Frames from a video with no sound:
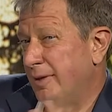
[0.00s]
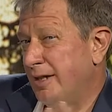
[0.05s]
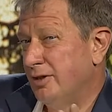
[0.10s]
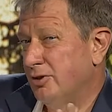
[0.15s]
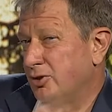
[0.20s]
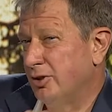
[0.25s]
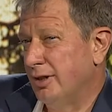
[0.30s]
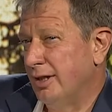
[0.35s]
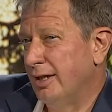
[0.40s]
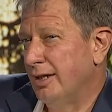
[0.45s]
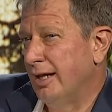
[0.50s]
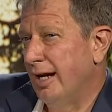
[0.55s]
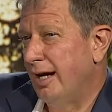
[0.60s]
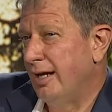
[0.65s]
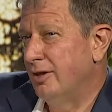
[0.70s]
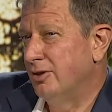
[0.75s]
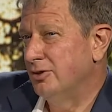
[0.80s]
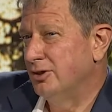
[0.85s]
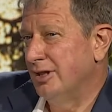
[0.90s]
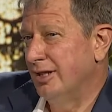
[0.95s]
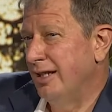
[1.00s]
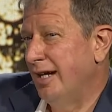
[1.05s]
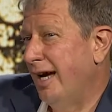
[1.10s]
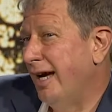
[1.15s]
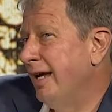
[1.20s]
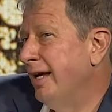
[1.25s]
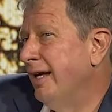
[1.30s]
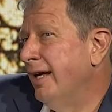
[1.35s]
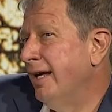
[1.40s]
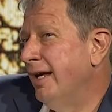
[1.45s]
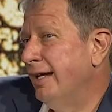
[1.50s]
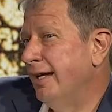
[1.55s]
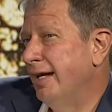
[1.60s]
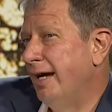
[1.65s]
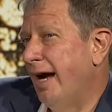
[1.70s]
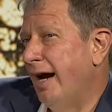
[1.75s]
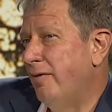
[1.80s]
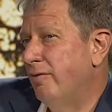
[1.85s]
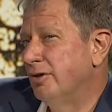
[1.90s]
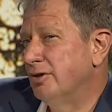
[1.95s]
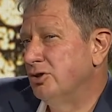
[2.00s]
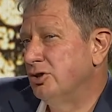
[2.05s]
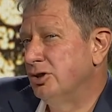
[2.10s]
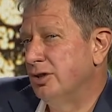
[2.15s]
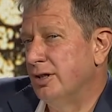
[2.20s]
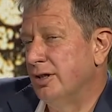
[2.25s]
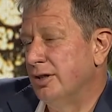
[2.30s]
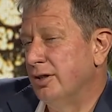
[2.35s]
trillion, and yet the average